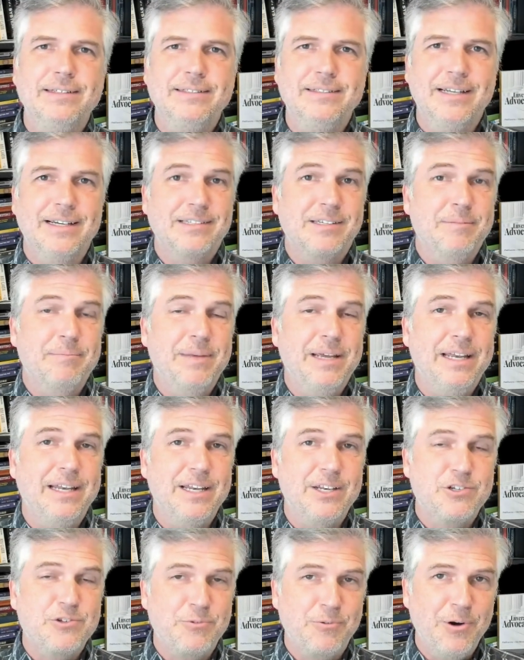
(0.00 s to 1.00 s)
doesn't mean
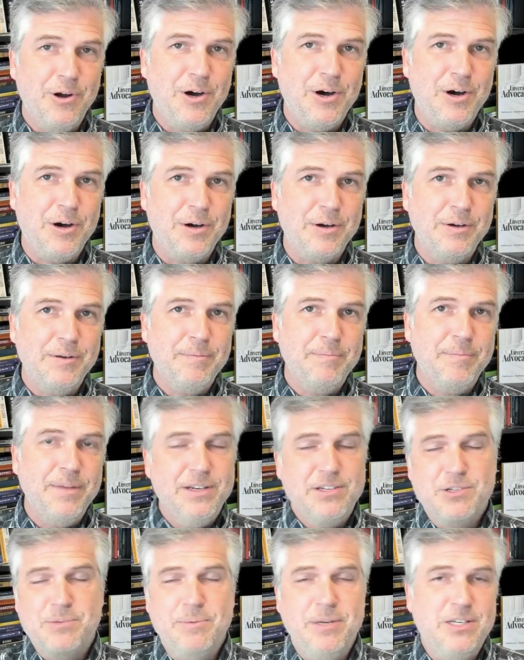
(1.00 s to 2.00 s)
it's wrong. It
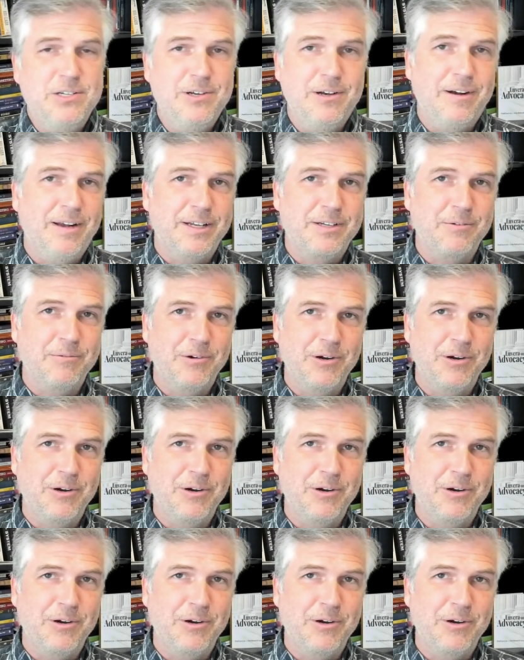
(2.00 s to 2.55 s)
just means you don't have to